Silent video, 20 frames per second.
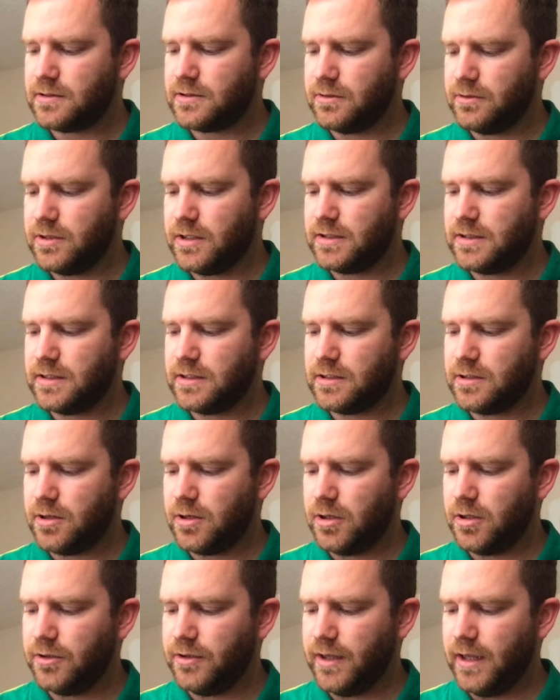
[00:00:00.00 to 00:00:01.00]
So this is
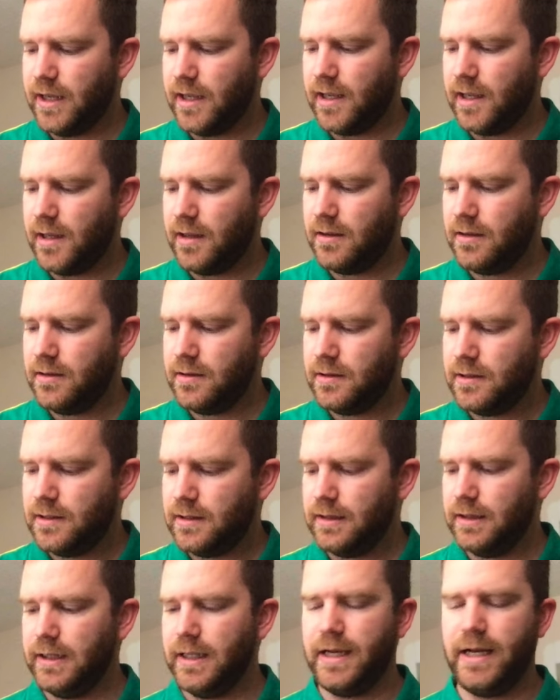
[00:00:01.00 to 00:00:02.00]
called a
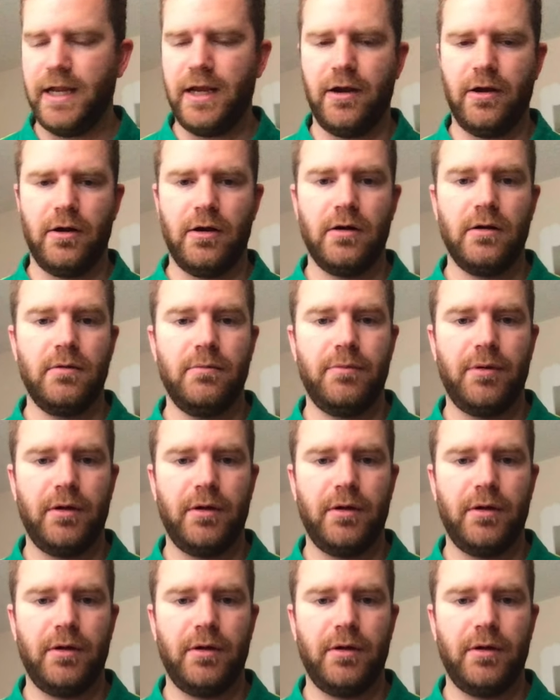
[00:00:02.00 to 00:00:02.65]
linear